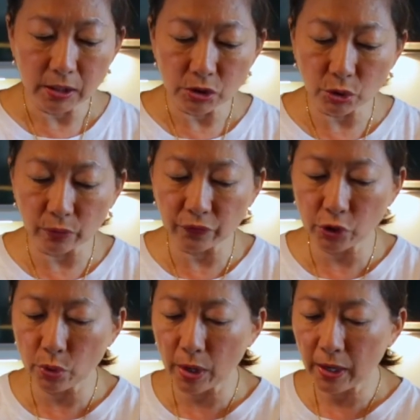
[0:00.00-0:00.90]
So if
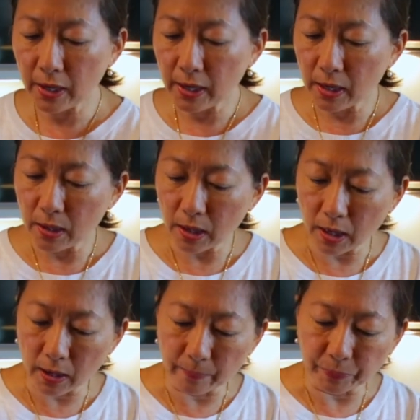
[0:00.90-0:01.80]
you
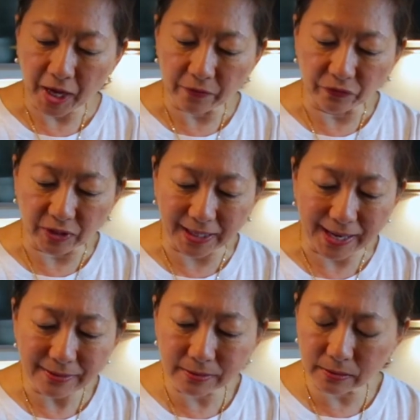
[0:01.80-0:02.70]
have
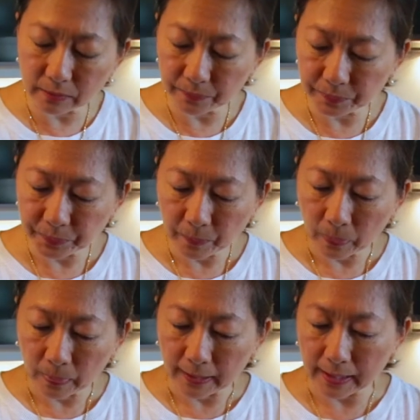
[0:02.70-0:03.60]
guessed,
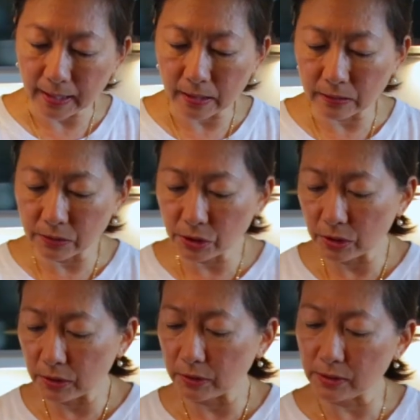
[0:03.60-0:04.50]
and
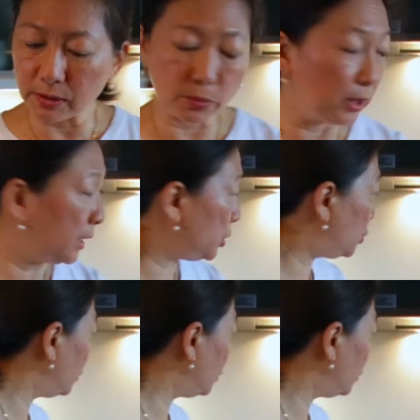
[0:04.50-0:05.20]
this is what I do.